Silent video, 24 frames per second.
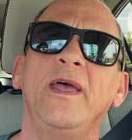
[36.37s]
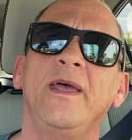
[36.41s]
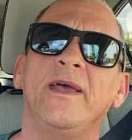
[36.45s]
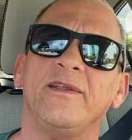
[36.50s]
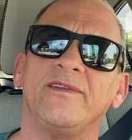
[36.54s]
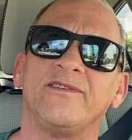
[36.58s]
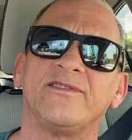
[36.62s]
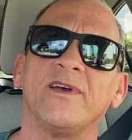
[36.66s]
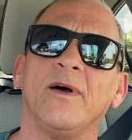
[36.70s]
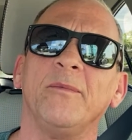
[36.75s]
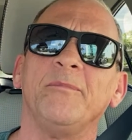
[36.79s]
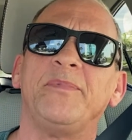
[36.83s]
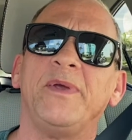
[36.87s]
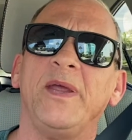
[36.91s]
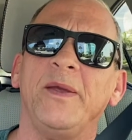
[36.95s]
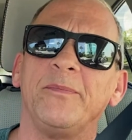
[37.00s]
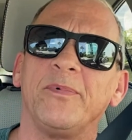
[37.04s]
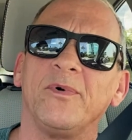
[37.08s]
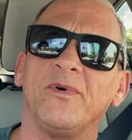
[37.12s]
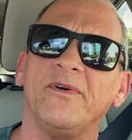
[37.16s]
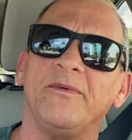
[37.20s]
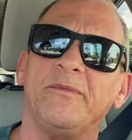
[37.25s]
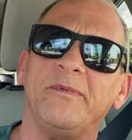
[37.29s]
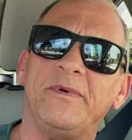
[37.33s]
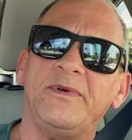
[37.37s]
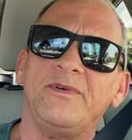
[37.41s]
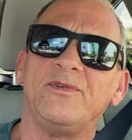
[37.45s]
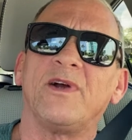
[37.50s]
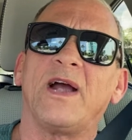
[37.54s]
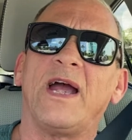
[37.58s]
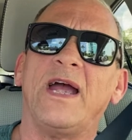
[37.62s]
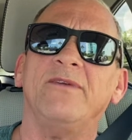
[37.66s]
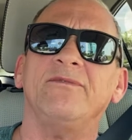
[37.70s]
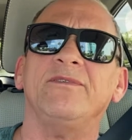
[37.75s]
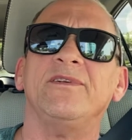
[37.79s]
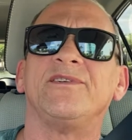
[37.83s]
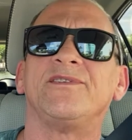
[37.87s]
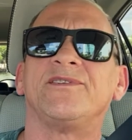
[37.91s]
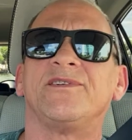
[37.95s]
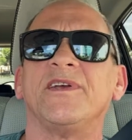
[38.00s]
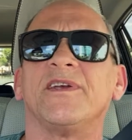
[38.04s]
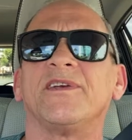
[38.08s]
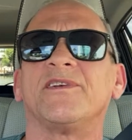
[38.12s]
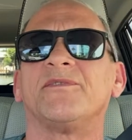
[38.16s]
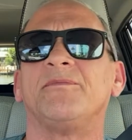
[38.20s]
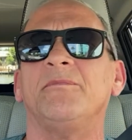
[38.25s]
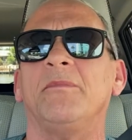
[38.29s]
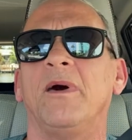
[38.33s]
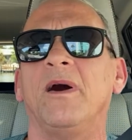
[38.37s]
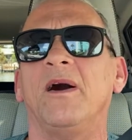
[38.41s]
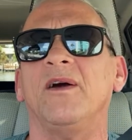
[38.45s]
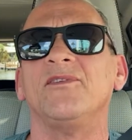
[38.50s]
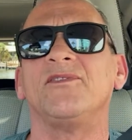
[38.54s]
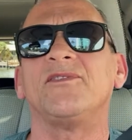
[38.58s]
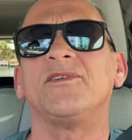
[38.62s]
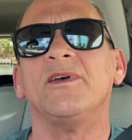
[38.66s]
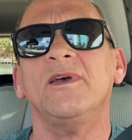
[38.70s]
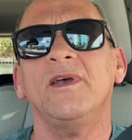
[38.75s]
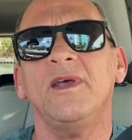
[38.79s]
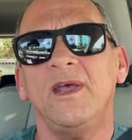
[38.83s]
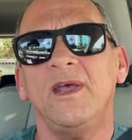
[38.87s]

And some people have been driving six months.